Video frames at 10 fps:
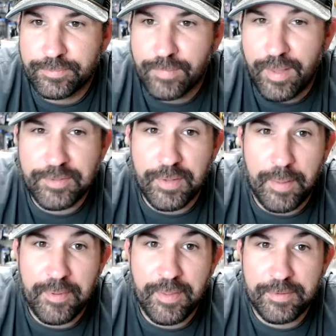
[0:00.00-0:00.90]
that's
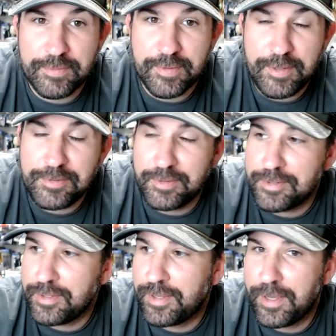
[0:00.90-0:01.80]

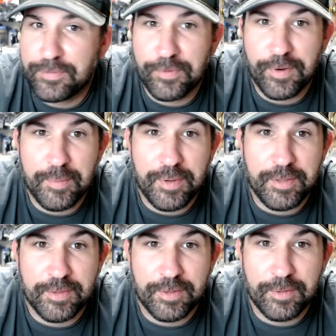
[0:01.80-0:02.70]
the case for damn
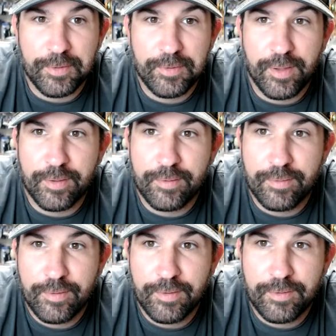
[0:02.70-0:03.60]
anything, dude. Like,
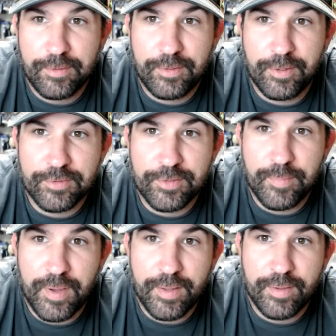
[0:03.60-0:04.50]
you tell
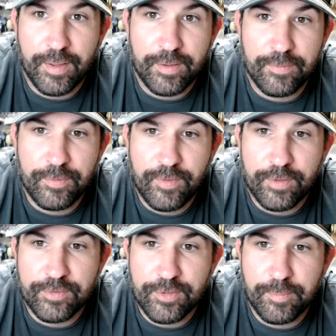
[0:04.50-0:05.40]
somebody, like, if you've got
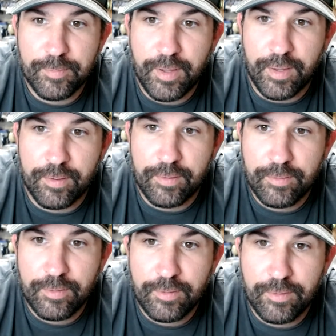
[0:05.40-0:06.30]
some like
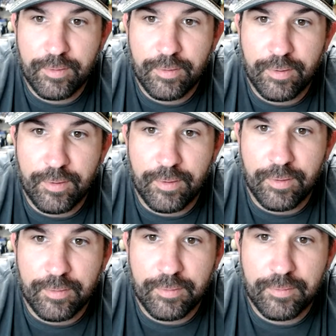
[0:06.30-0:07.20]

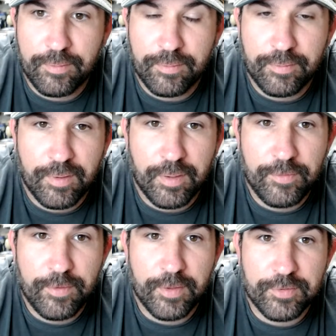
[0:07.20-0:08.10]
if
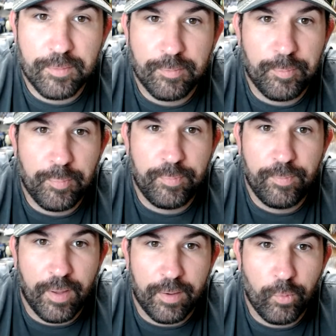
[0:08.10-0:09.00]
you got some
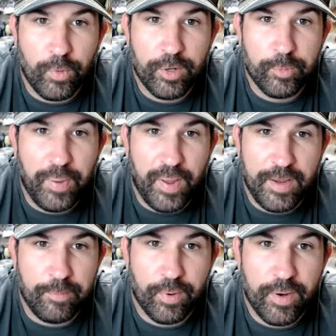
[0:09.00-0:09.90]
like weird
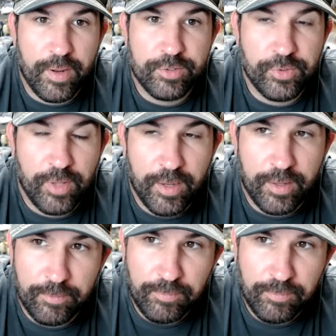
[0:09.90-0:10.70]
paint brand you like,